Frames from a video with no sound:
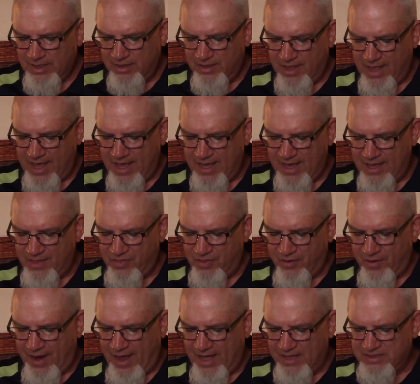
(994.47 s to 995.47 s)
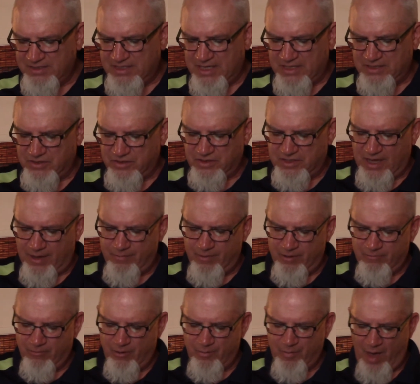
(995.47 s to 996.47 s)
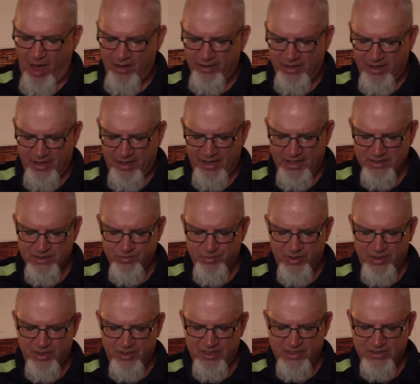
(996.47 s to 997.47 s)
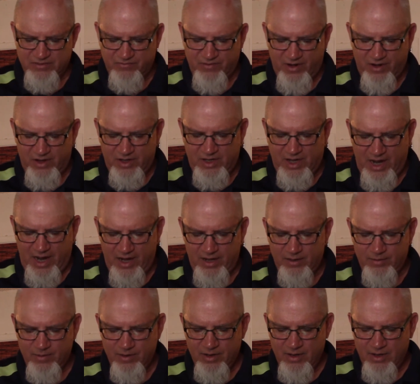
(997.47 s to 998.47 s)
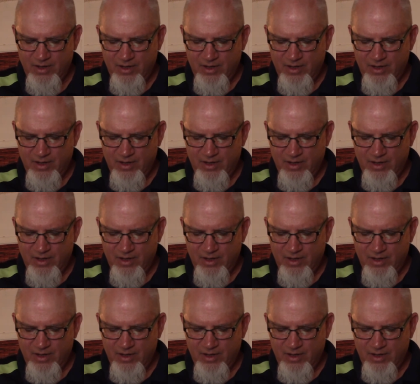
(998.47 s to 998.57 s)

They and their ancestors have been rebelling against me to this very day.